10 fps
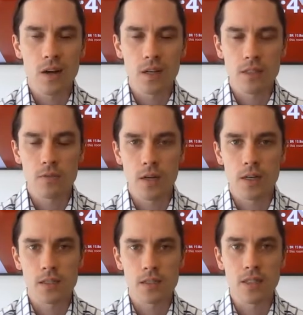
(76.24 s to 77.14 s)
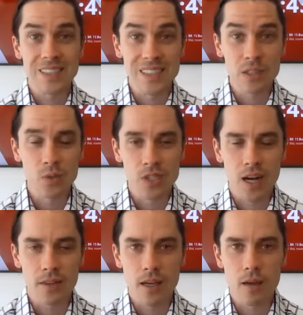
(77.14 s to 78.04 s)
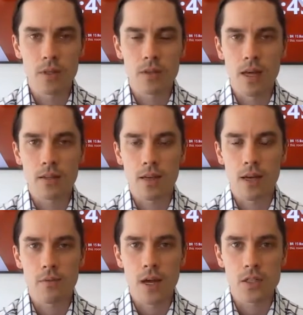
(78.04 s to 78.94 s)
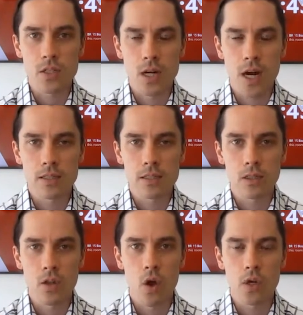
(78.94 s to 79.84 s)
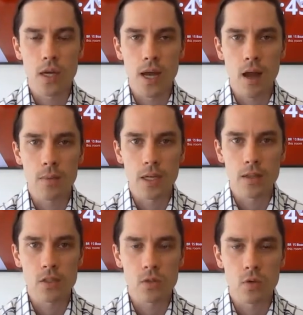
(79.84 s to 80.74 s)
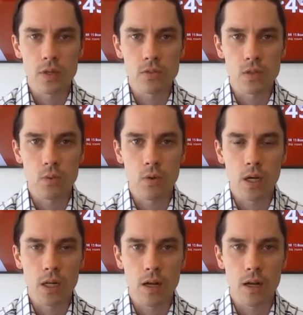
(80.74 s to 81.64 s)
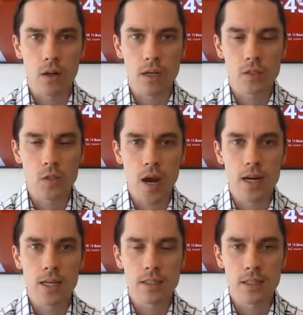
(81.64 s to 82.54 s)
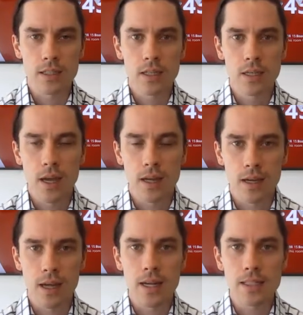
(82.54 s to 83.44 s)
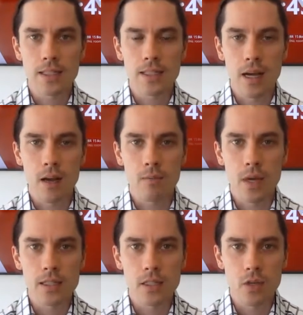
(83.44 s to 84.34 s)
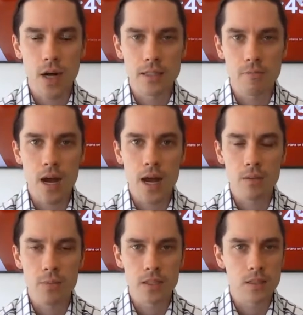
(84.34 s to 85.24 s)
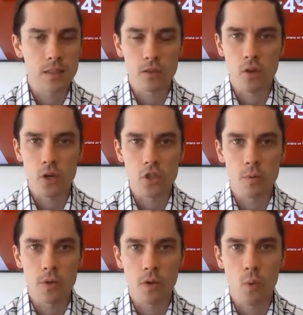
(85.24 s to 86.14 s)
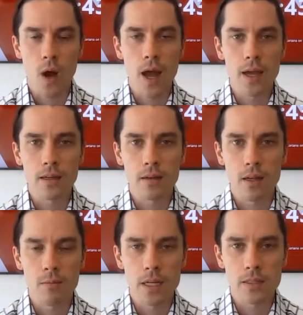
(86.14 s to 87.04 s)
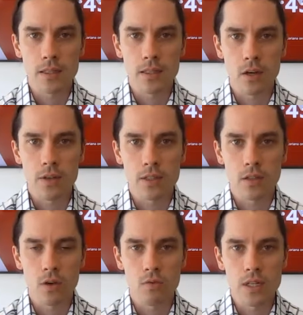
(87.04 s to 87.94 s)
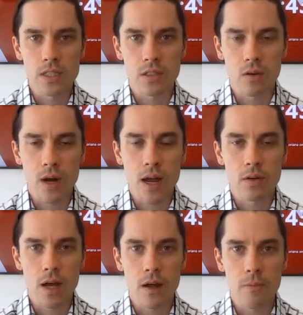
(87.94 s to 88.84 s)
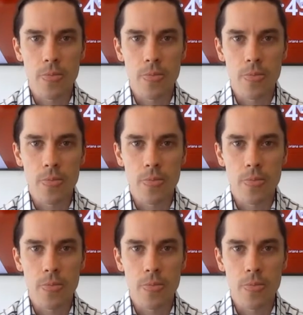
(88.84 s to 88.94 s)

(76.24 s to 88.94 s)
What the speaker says: can't identify necessarily a single chart there, but that invasion trade is still on. And again, the story is really what our clients are trading. It's an easy trade to make, but it's a lot of chop along the way, and it means that there's a lot of risk around